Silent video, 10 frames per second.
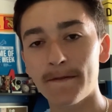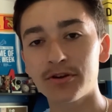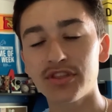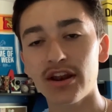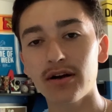
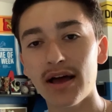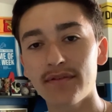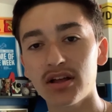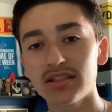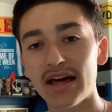or they don't
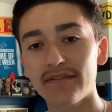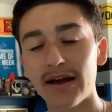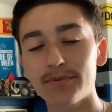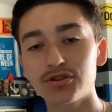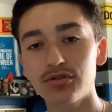have a lot of
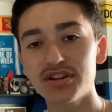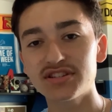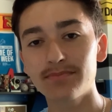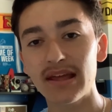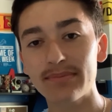opportunities
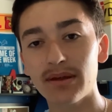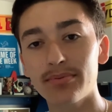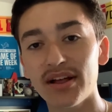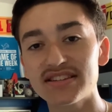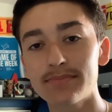to make big
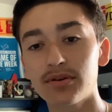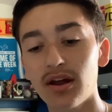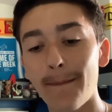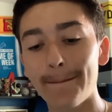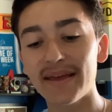plays and put
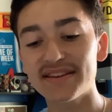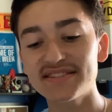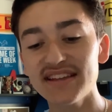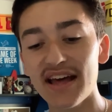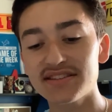up big
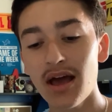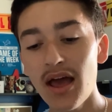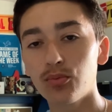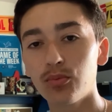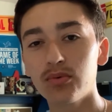stats.
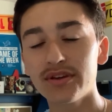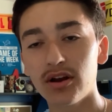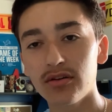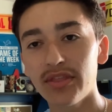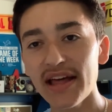You
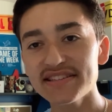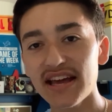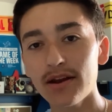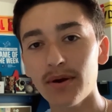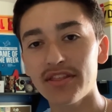know, that's
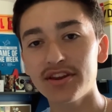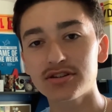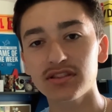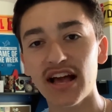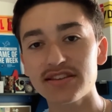kind of why the
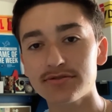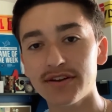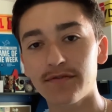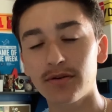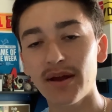Detroit Lions are
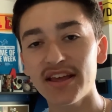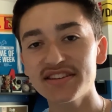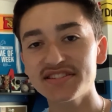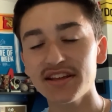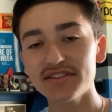trade for him, right?
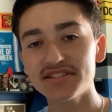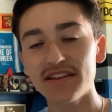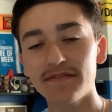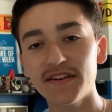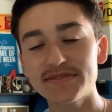His skill
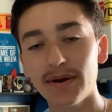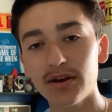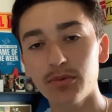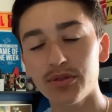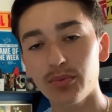set fits
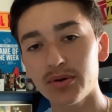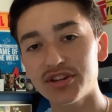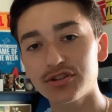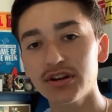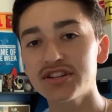better with what
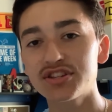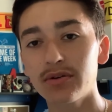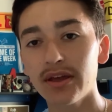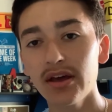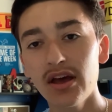Detroit is doing